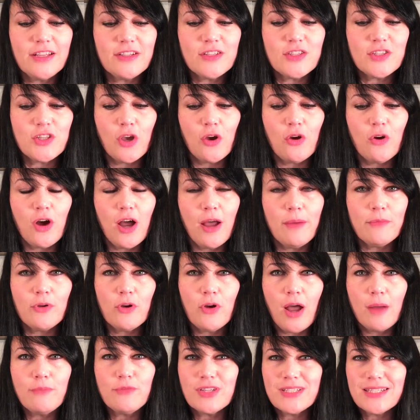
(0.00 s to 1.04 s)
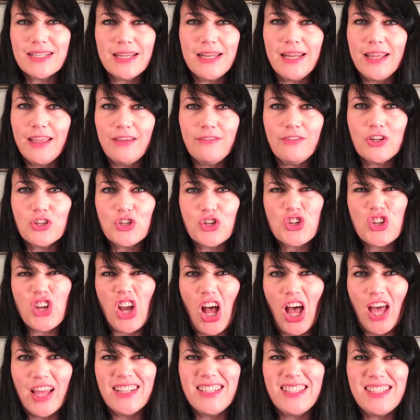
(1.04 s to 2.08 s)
And so I'm just going to give it a shot